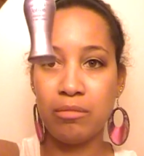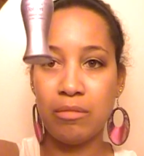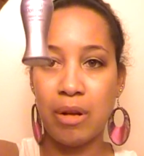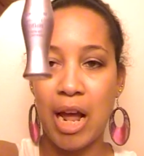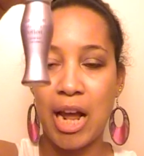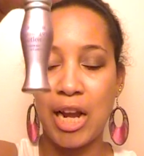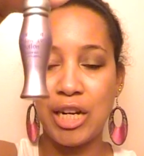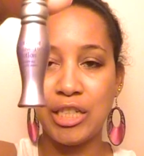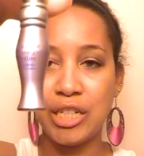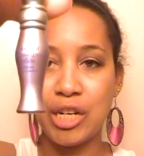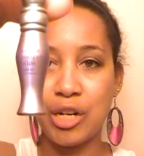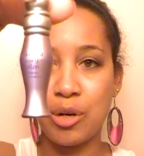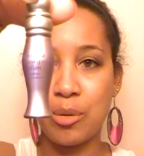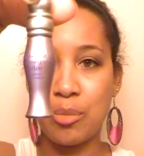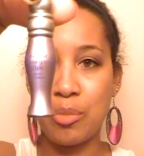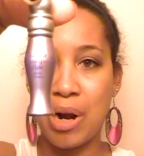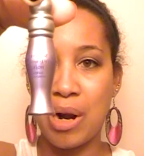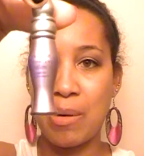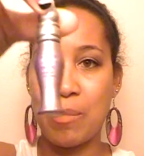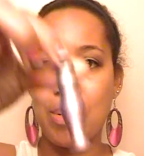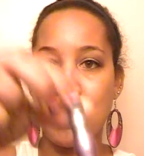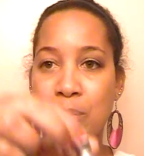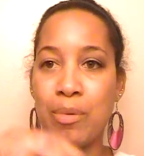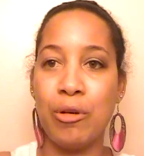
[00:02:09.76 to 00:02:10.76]
eyeshadow
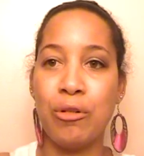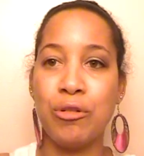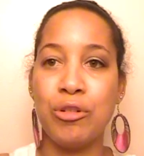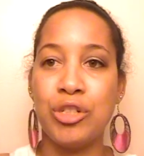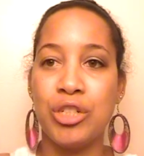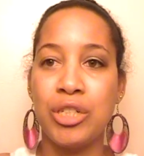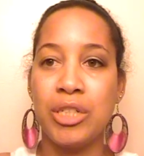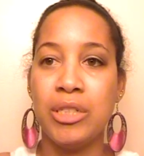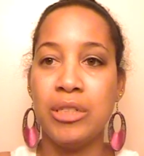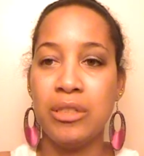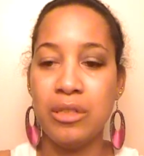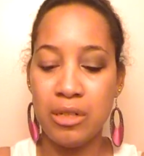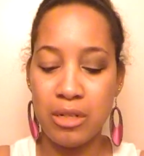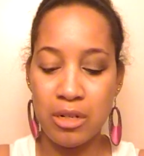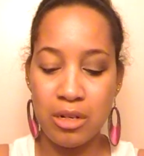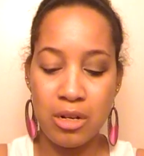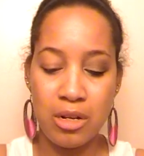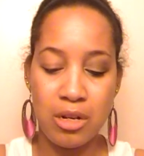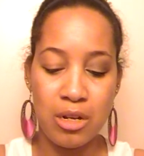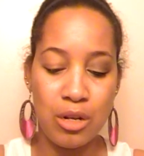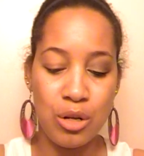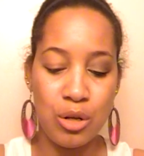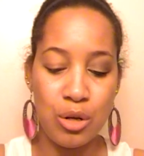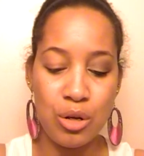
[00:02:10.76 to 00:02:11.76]
primer potion,
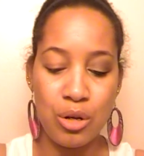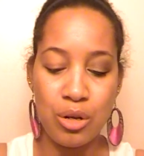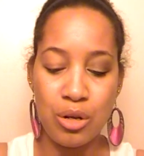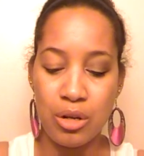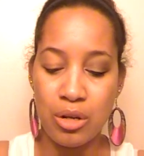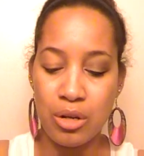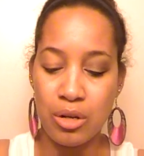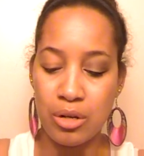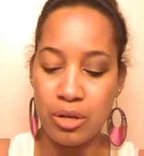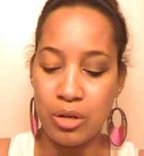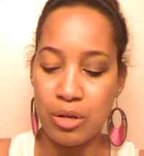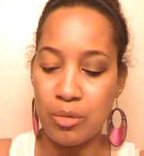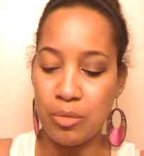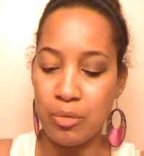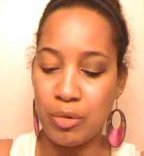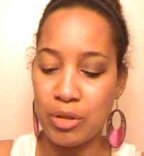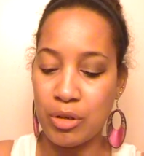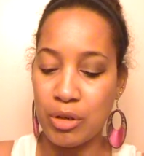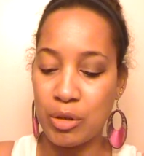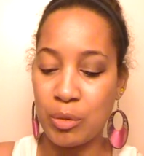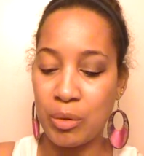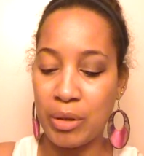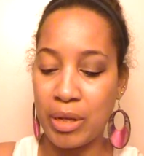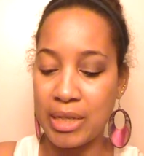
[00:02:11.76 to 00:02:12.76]
which
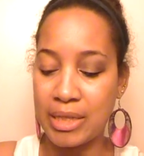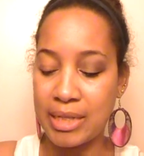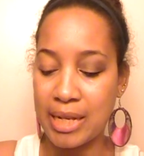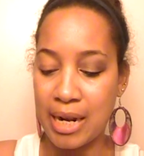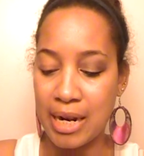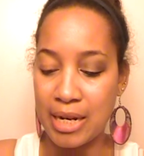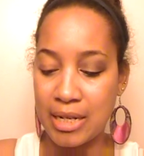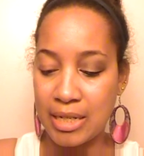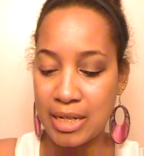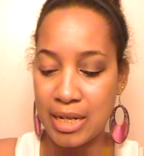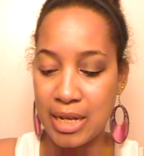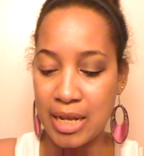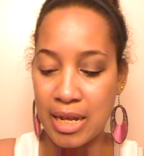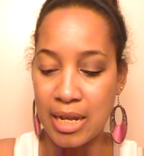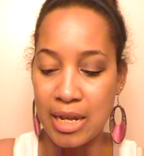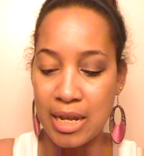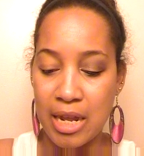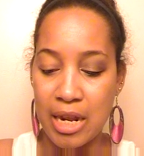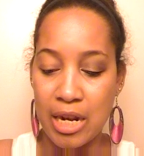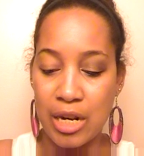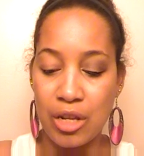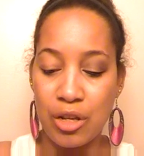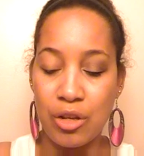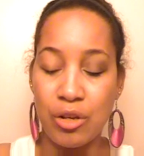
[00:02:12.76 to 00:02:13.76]
I was really excited to get
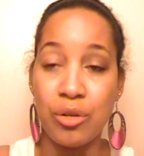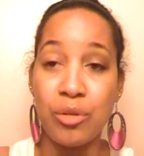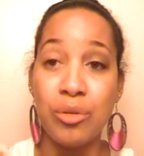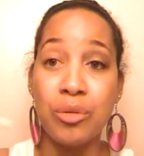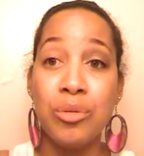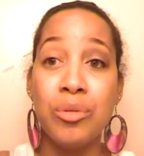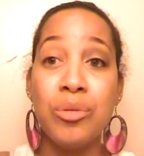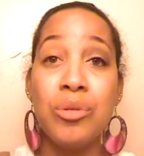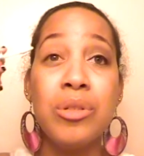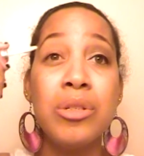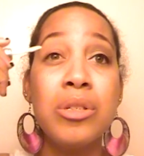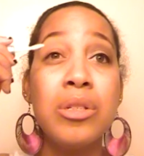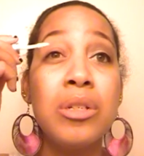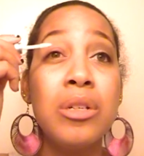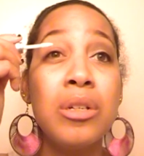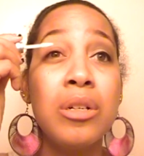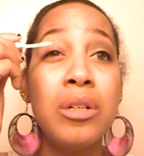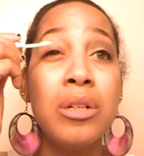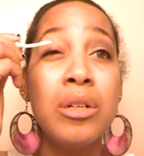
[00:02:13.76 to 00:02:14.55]
and use.